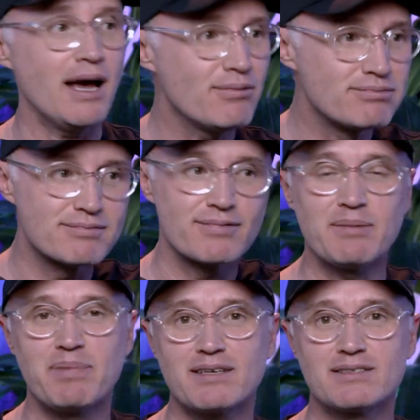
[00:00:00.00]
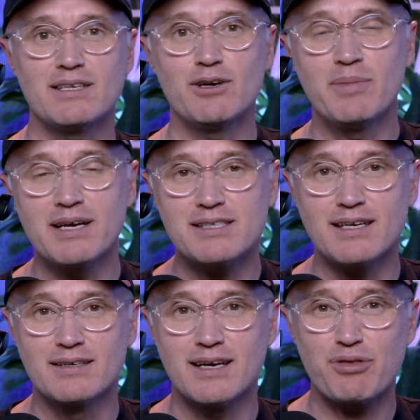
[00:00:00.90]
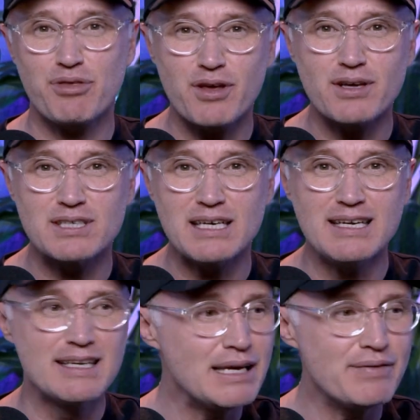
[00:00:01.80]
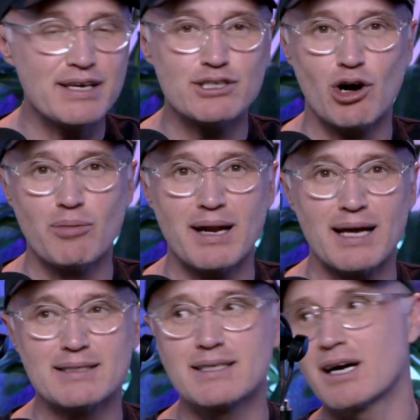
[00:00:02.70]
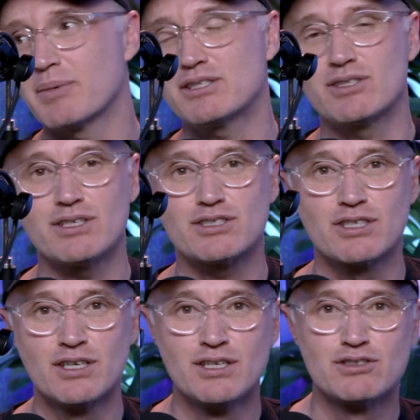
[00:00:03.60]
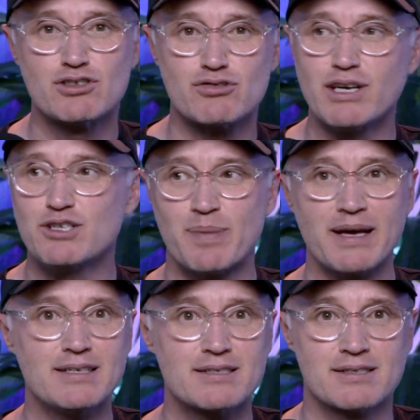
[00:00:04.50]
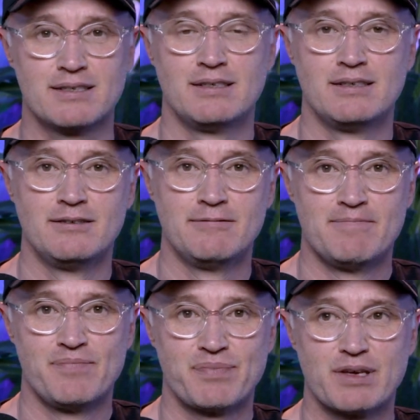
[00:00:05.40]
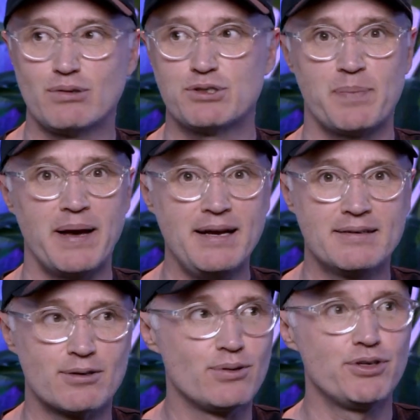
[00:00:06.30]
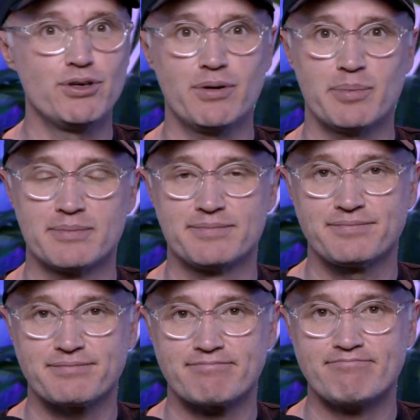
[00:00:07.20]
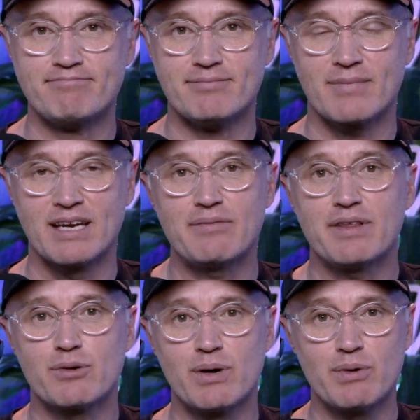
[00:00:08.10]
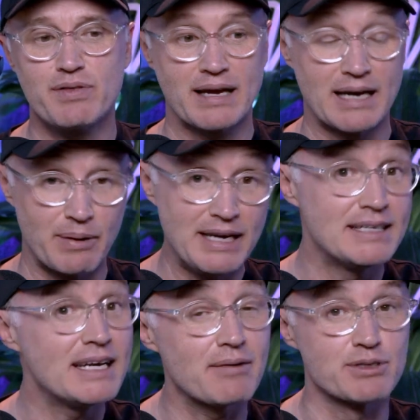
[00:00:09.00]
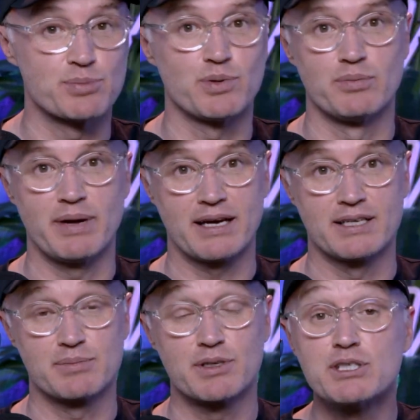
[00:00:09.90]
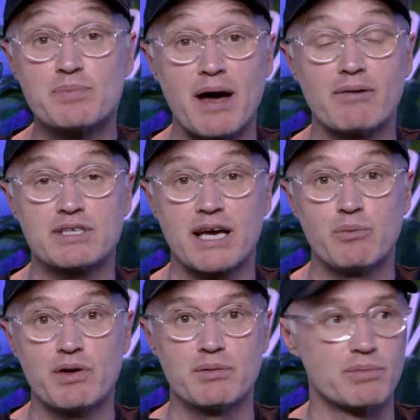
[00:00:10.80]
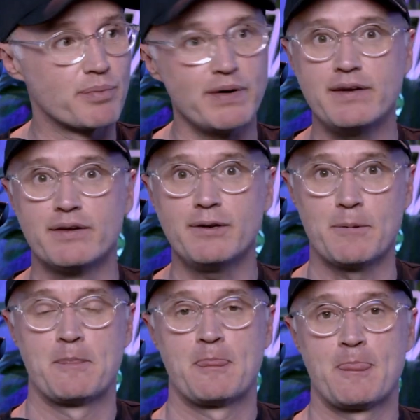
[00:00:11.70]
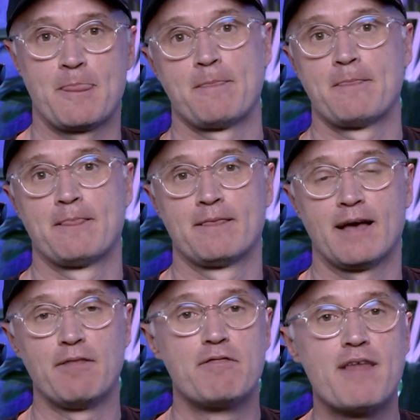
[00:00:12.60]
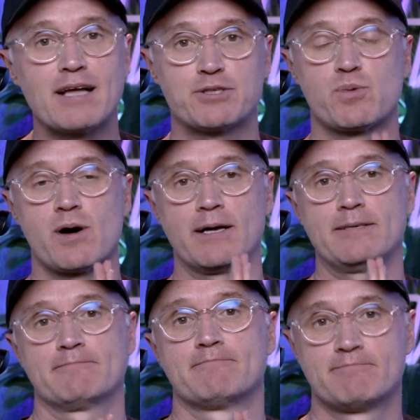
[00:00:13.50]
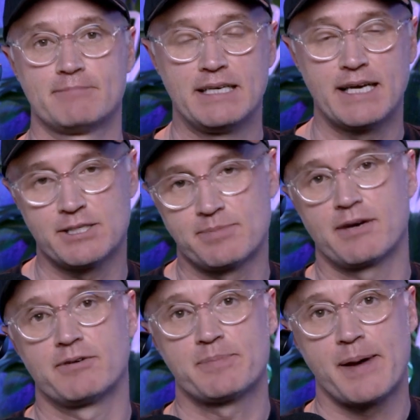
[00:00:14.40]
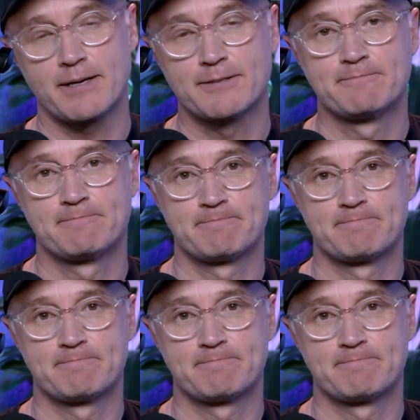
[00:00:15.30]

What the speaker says: Now, think back to Leo Messi at 13, leaving his homeland and coming to this strange place called Spain, called Europe. And everything that went with that. Now, he did have a support mechanism because his parents came with him. Gurpreet didn't. And that's why he gets my respect.